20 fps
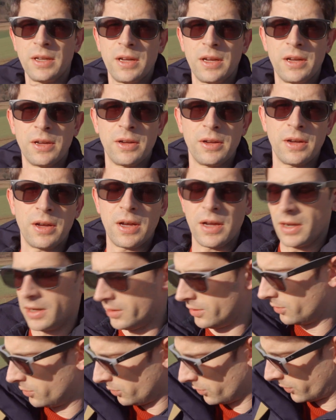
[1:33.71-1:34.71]
I
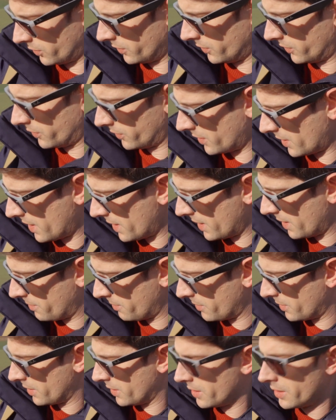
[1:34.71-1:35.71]
use this
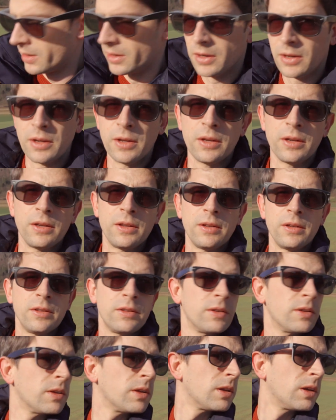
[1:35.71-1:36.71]
time
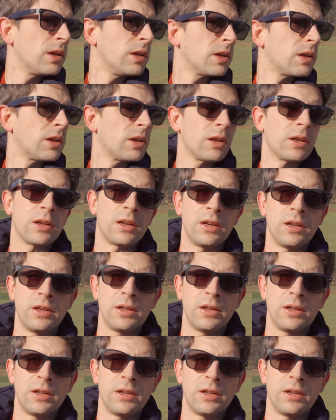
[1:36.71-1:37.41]
this little